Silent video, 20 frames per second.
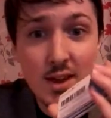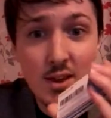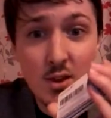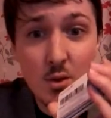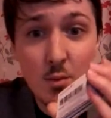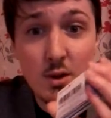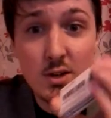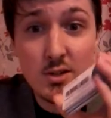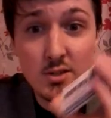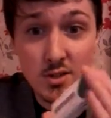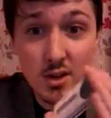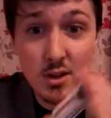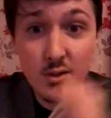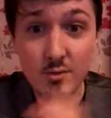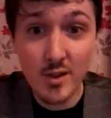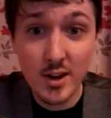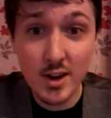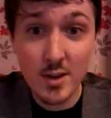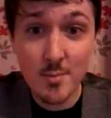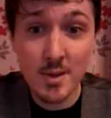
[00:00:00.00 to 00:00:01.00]
in your wallet. So I
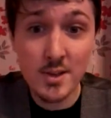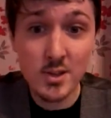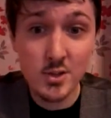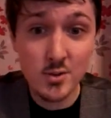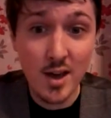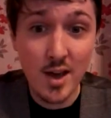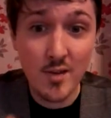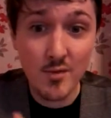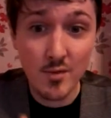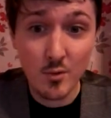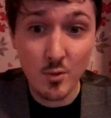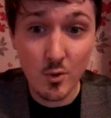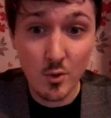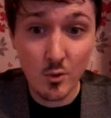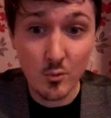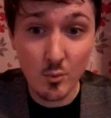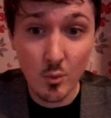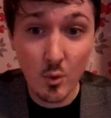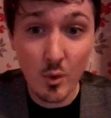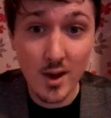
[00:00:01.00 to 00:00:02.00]
recommend you have a
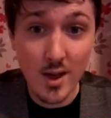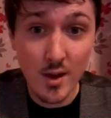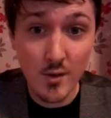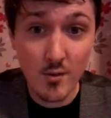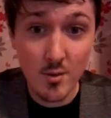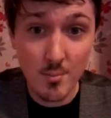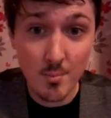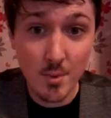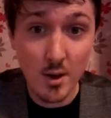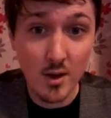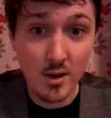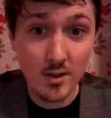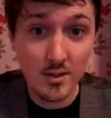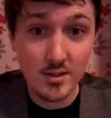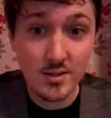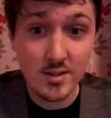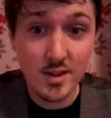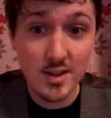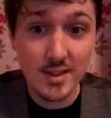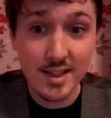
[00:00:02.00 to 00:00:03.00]
good wallet or a
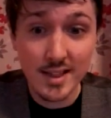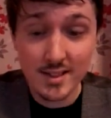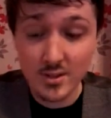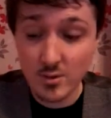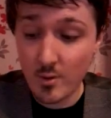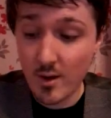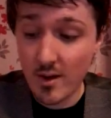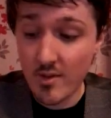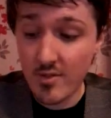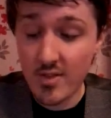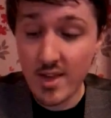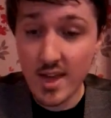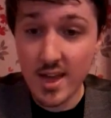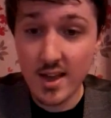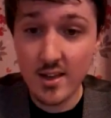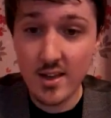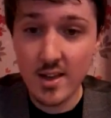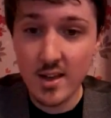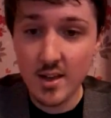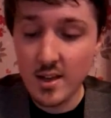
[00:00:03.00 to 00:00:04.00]
purse that's quite
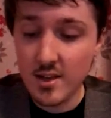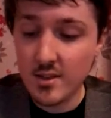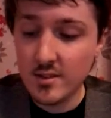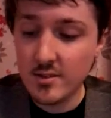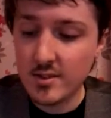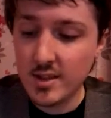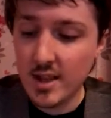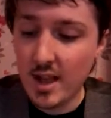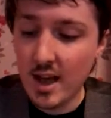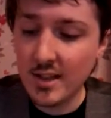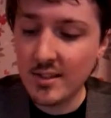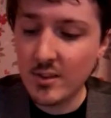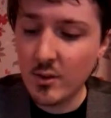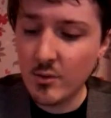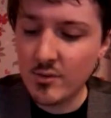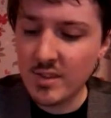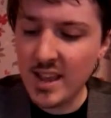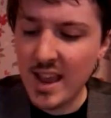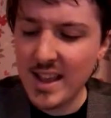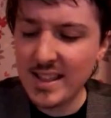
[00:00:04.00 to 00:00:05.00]
thick. See, I don't
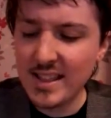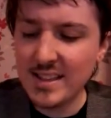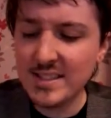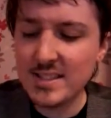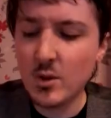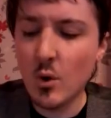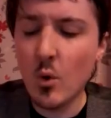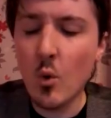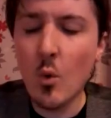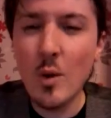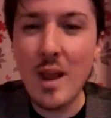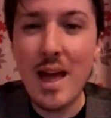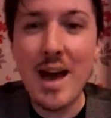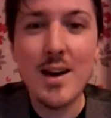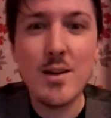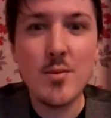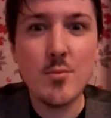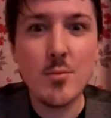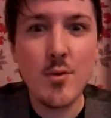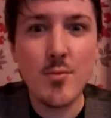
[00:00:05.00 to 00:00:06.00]
take these all
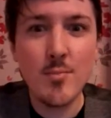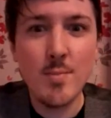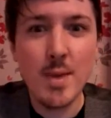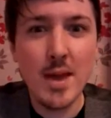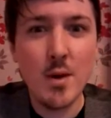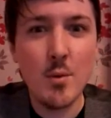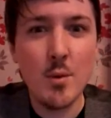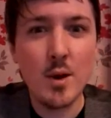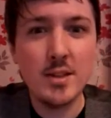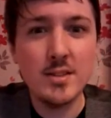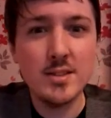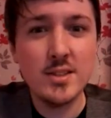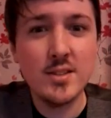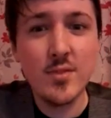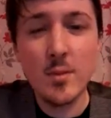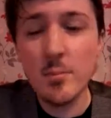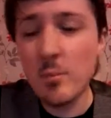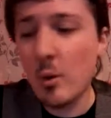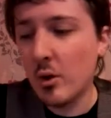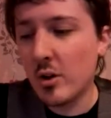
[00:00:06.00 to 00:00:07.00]
out with me at once. If
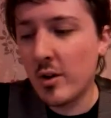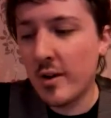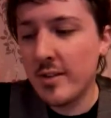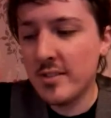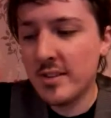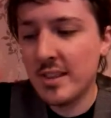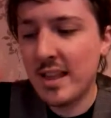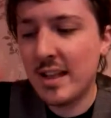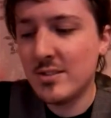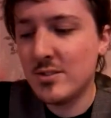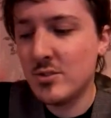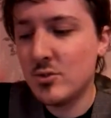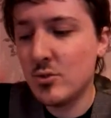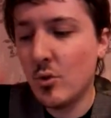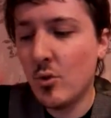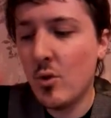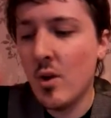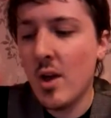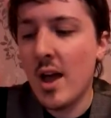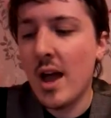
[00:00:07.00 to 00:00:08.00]
I'm not going to that store,
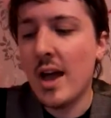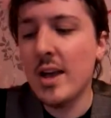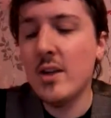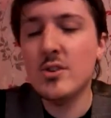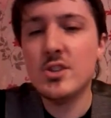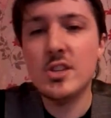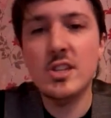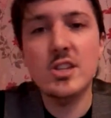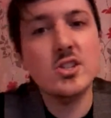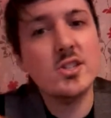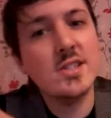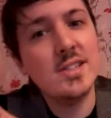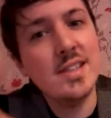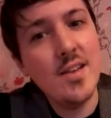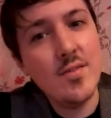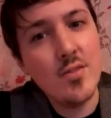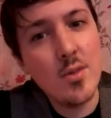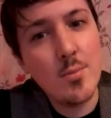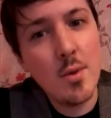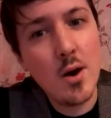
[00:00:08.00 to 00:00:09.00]
I usually just
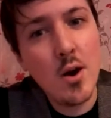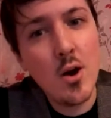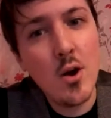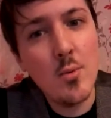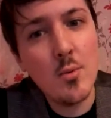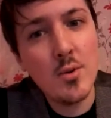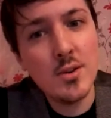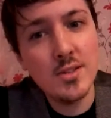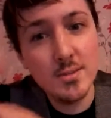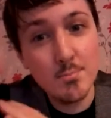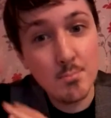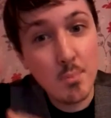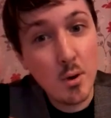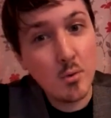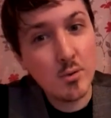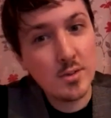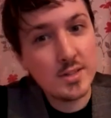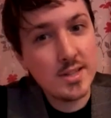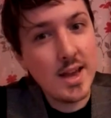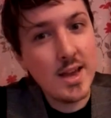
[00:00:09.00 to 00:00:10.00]
leave them at home because it
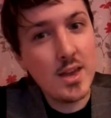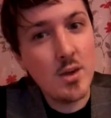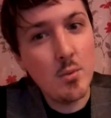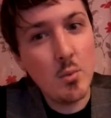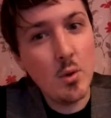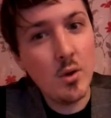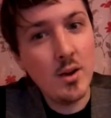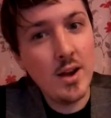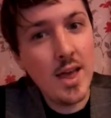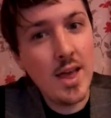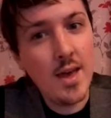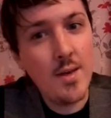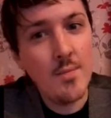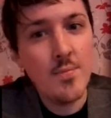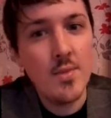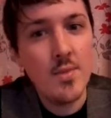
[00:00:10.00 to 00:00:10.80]
bulks out your wallet